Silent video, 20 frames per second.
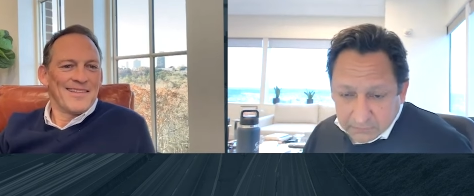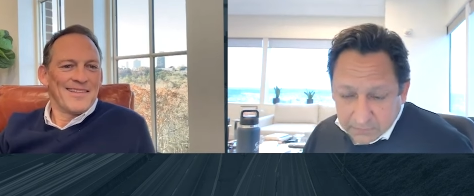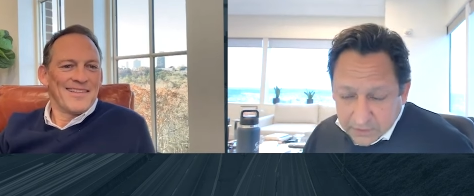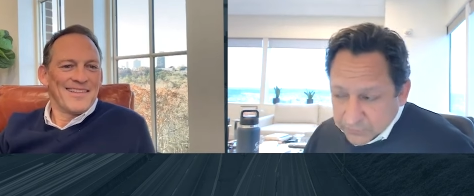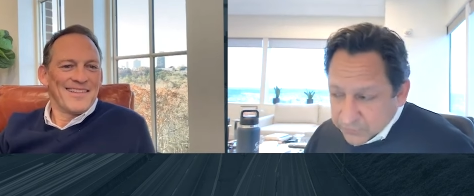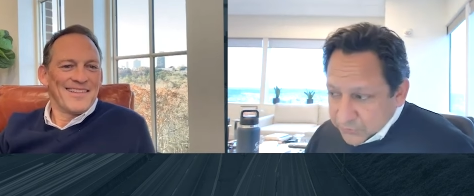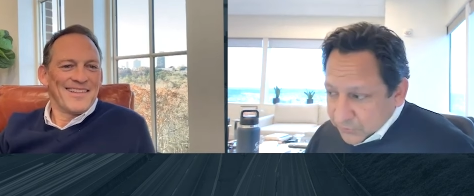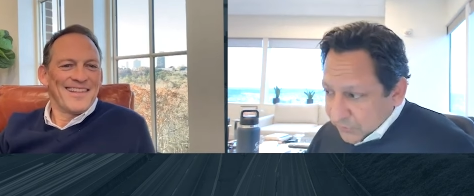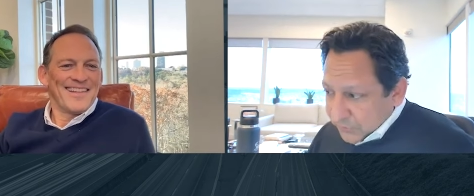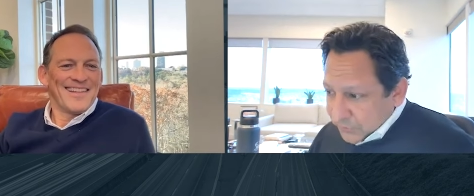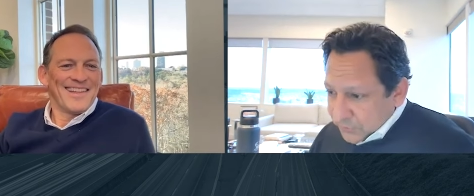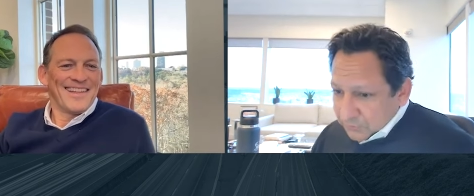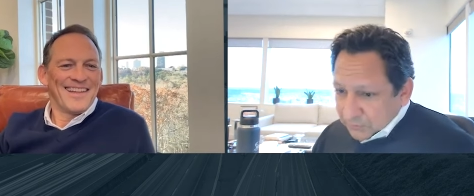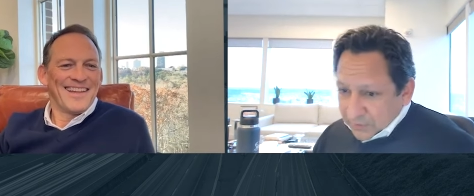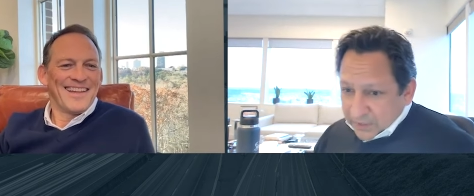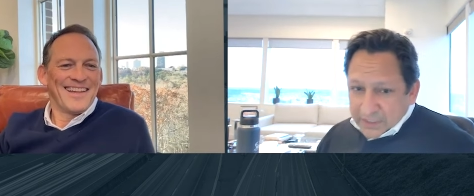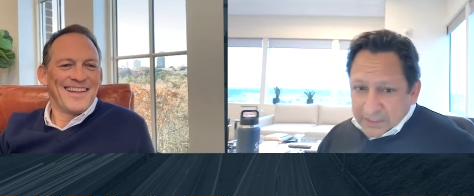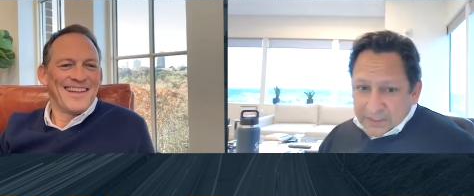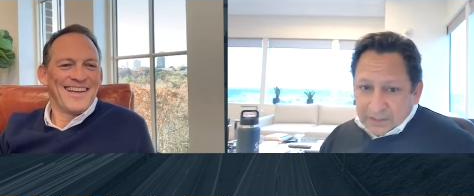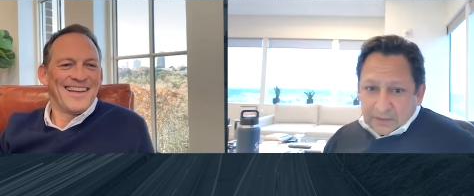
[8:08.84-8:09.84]
Speaker 1: around third
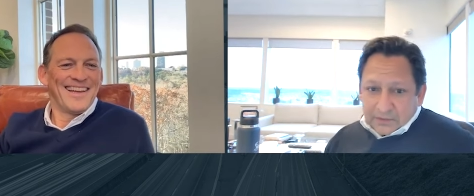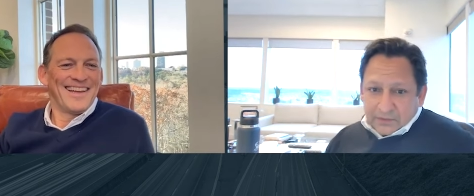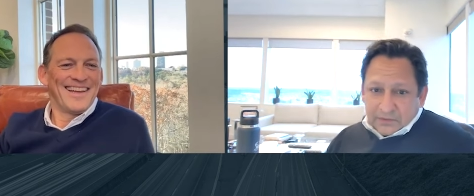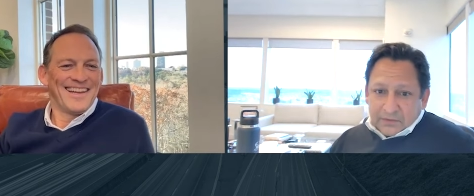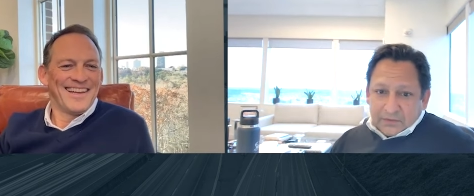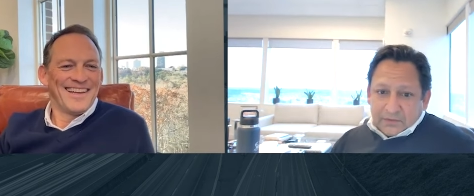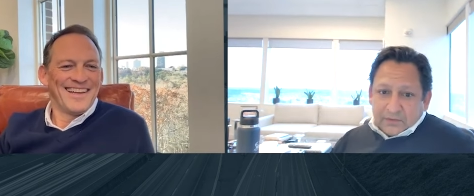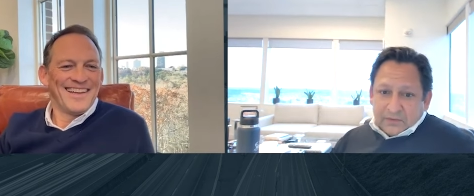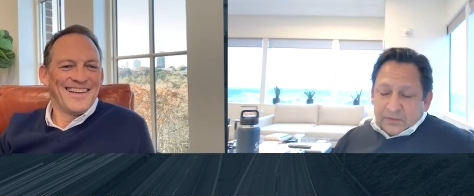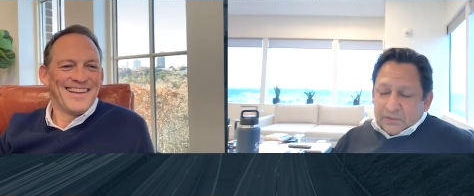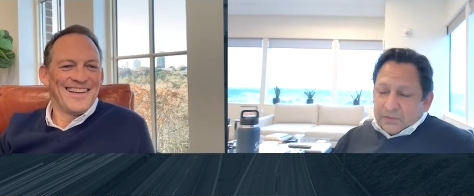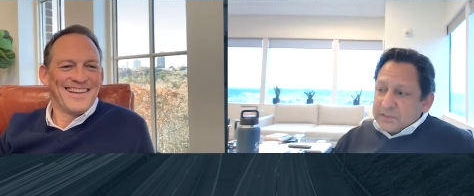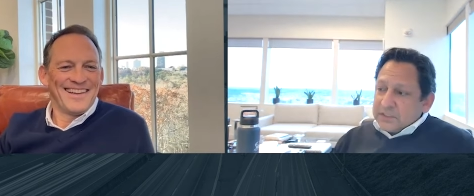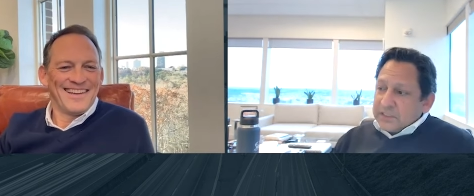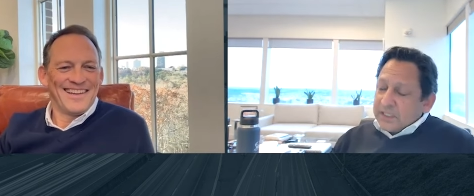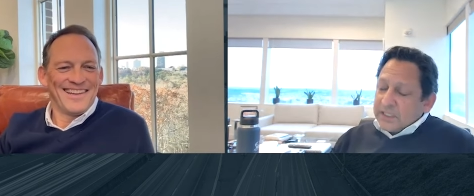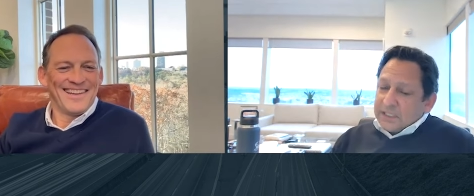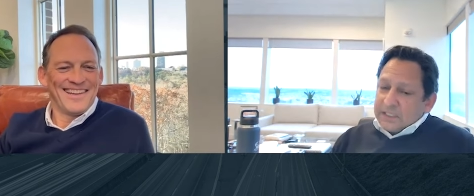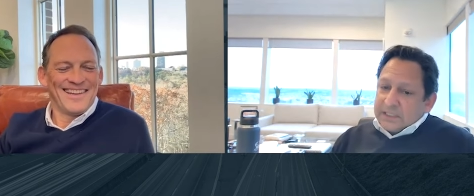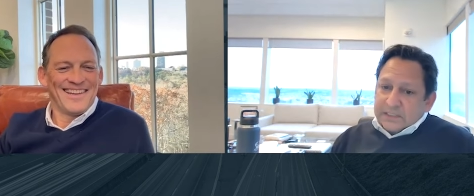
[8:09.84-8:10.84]
grade of, of those
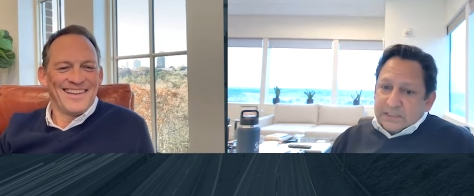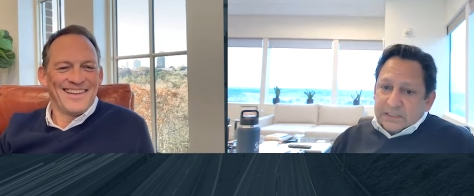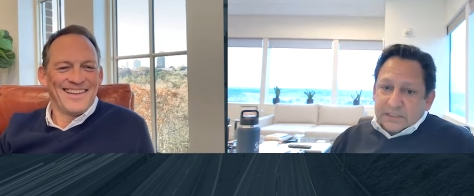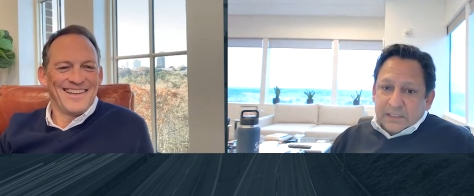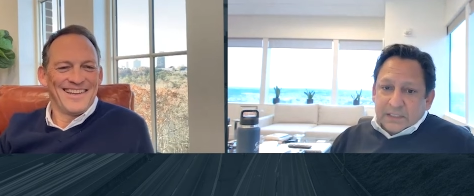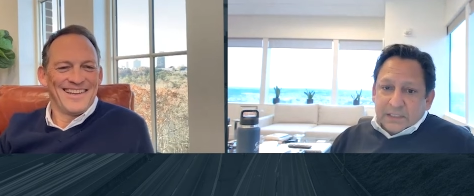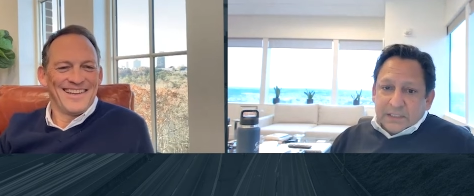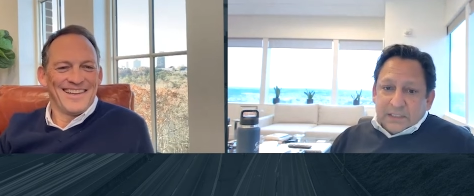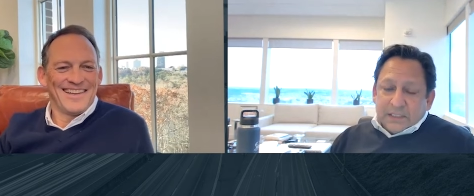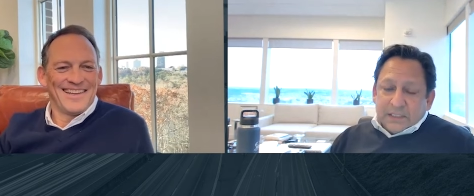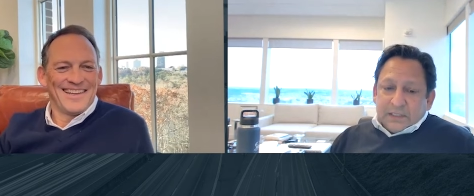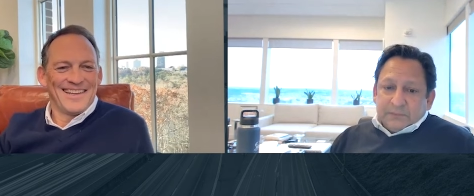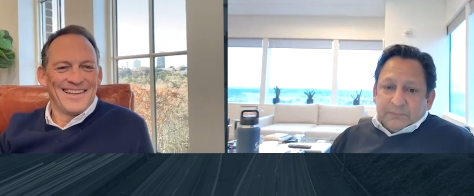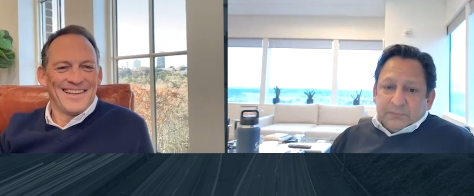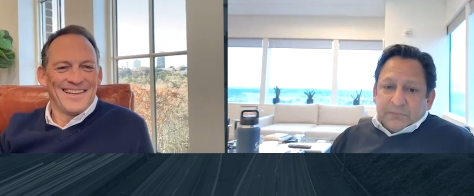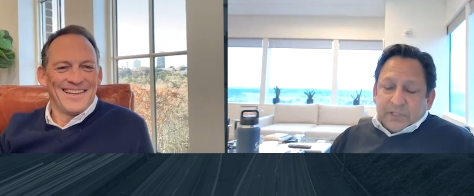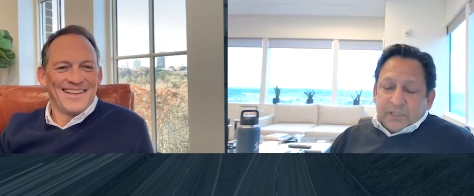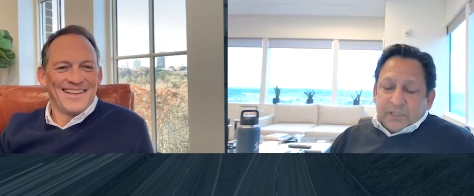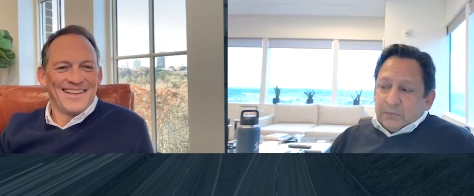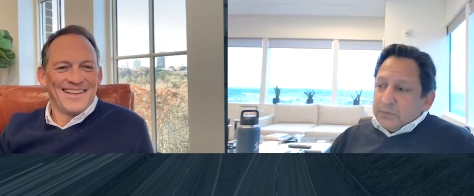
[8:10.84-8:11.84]
days and
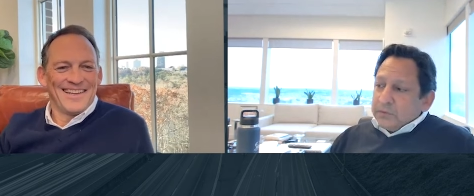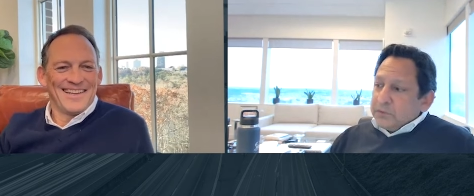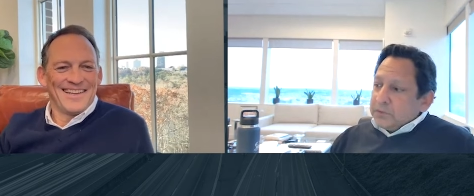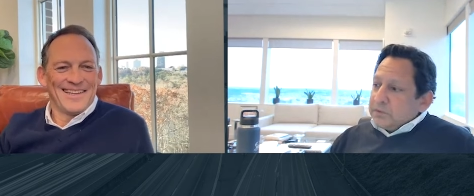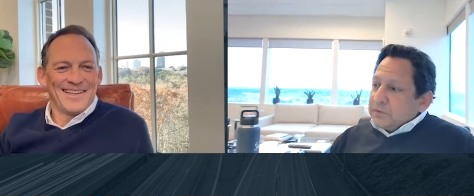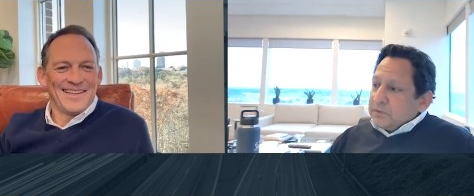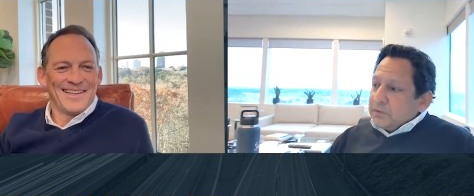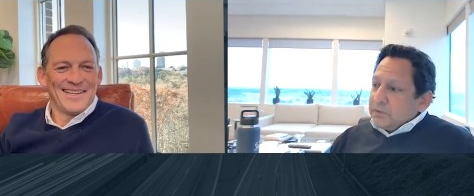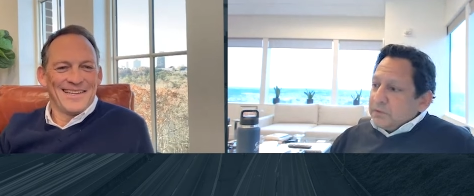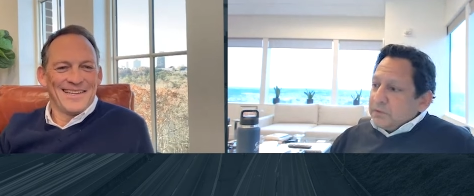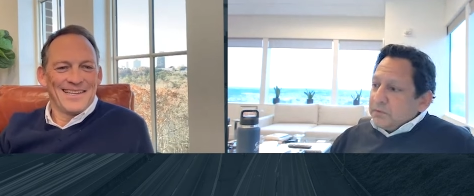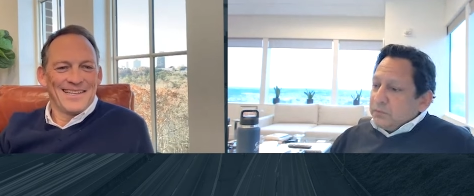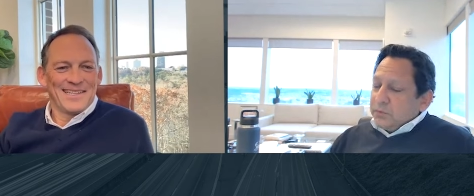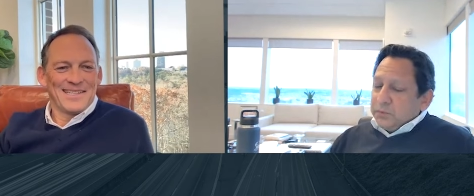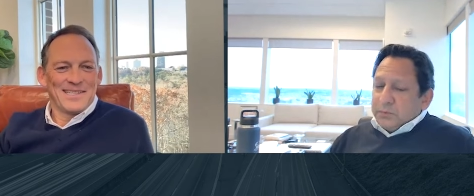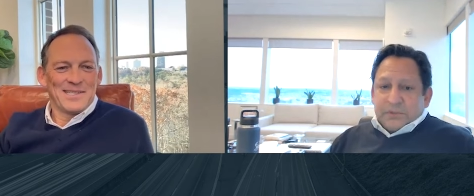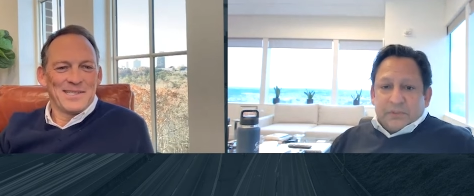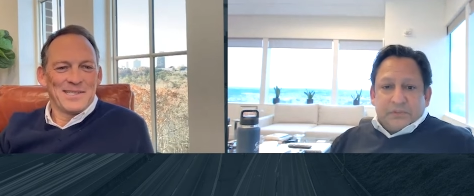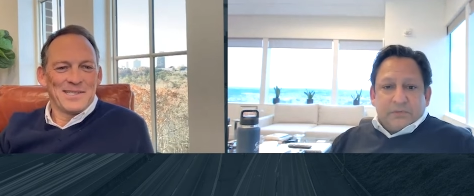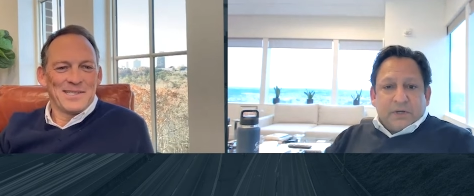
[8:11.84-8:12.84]
and we would do we
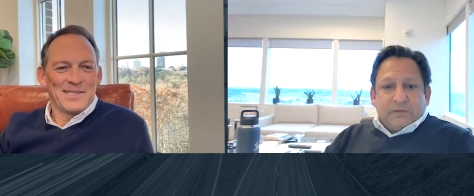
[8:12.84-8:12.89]
would do